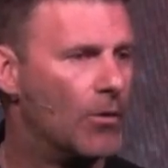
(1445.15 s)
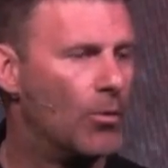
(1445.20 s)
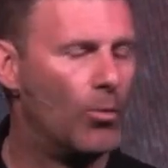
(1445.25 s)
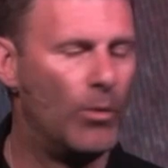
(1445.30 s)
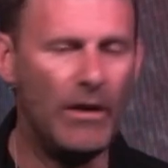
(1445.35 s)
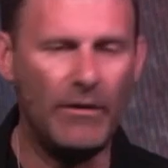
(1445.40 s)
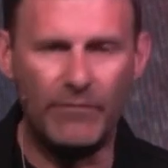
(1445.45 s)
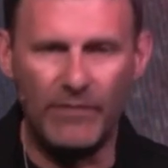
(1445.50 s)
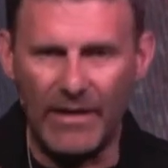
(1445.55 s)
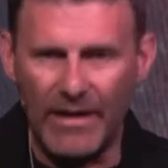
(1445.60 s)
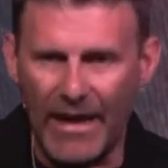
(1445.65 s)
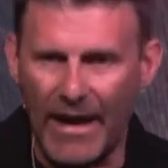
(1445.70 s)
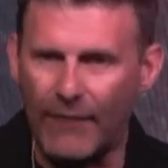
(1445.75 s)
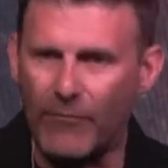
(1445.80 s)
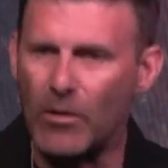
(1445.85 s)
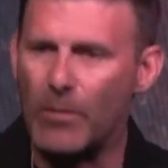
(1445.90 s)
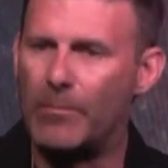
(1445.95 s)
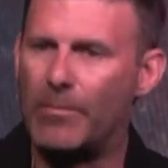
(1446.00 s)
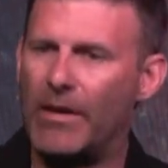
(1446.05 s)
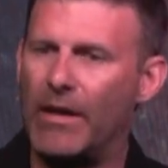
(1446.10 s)
We've
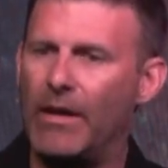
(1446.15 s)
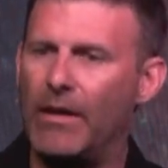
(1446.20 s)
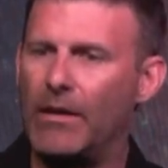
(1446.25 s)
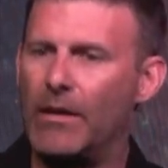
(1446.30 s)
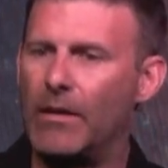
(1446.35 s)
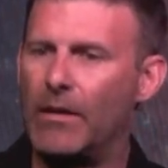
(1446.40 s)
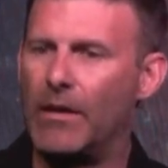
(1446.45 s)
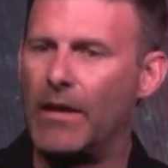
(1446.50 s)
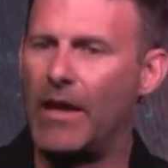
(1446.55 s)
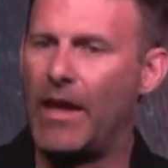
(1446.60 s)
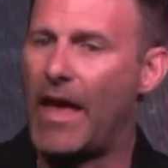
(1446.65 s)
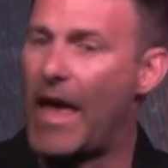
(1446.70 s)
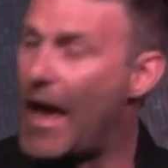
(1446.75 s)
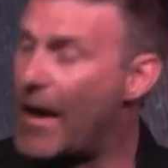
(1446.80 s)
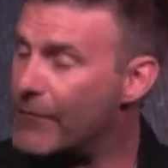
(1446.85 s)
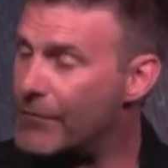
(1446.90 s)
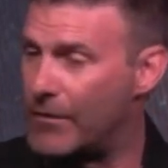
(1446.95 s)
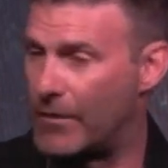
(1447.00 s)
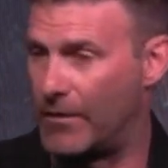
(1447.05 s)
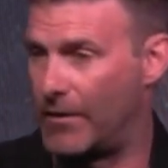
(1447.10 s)
never been,
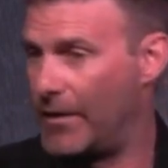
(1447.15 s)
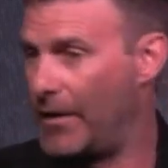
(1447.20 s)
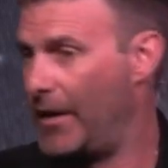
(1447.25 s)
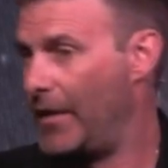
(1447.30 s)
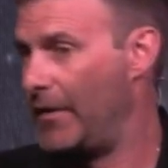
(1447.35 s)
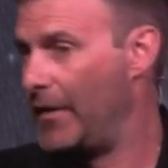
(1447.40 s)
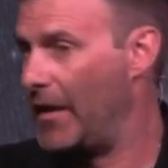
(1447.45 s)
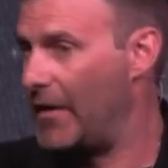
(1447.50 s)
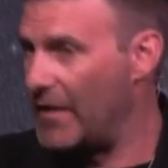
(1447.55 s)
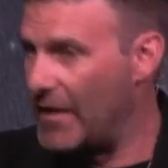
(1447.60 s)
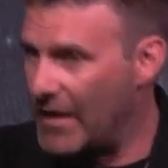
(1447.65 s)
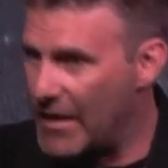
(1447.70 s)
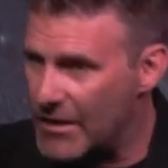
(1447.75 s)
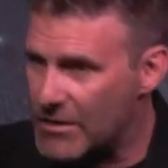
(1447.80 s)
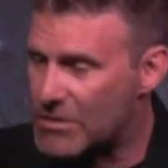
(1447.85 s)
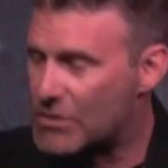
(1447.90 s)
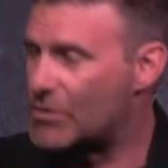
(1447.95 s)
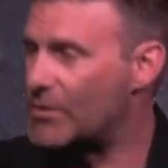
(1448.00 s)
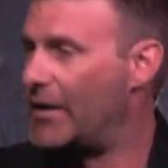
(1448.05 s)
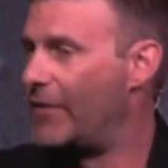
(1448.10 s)
ever, in the
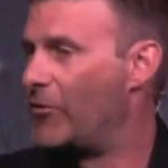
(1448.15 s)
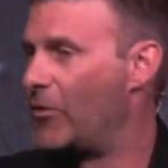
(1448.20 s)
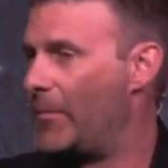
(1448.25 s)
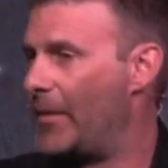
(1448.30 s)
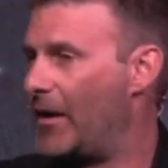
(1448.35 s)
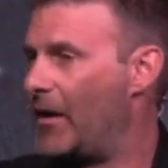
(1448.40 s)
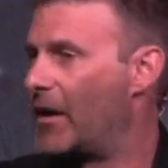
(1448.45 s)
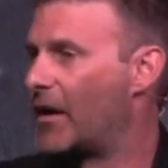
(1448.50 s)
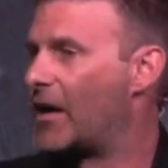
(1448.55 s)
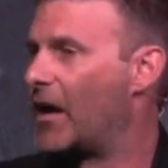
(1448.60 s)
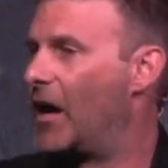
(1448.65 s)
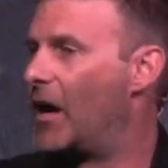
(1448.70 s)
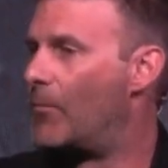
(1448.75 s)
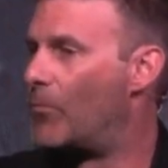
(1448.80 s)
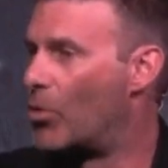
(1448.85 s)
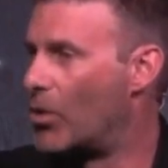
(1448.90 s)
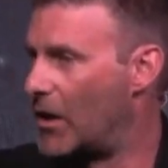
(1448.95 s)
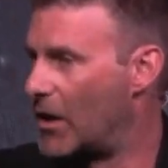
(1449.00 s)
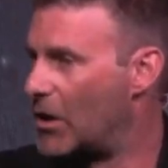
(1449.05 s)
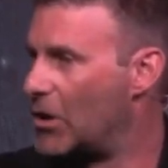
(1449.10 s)
history of America, a
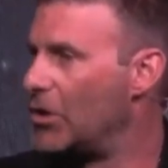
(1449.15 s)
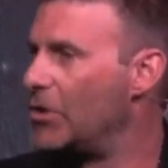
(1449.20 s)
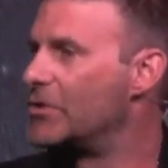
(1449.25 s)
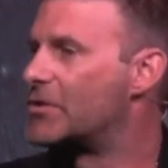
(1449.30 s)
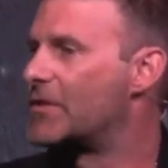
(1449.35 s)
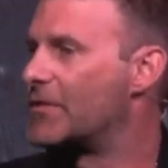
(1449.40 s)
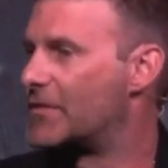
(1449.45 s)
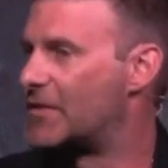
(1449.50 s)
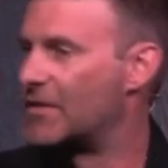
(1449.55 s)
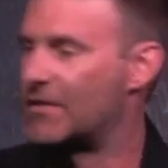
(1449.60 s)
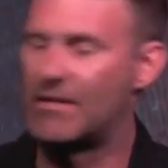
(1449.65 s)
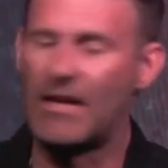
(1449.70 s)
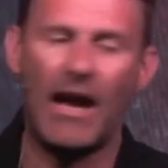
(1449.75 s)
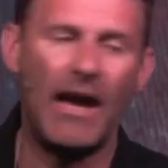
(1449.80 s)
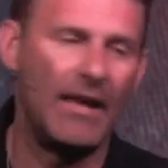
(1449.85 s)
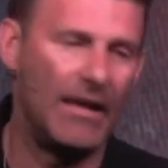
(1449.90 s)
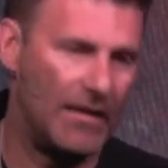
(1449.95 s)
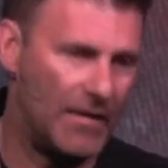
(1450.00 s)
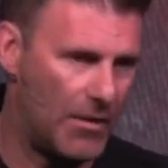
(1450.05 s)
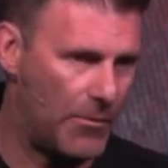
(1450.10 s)
more inclusive
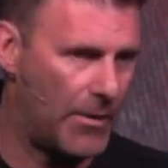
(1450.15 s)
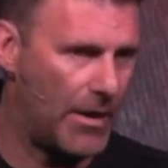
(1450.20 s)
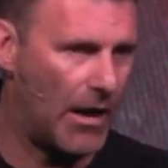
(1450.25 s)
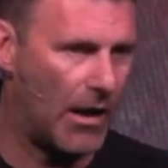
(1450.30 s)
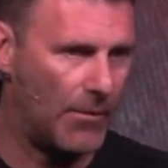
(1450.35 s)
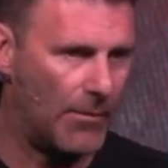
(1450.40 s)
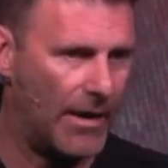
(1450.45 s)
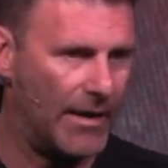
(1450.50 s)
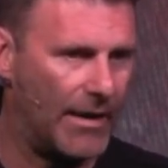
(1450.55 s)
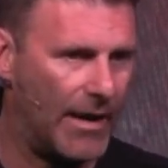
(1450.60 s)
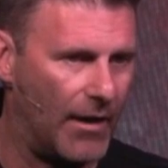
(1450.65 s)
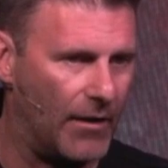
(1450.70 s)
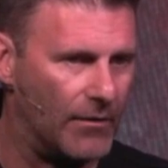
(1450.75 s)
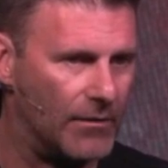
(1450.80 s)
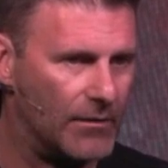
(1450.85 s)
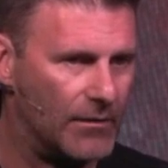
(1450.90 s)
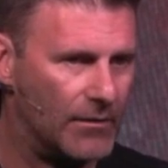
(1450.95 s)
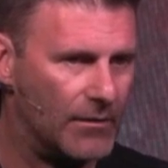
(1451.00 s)
society than we are right now.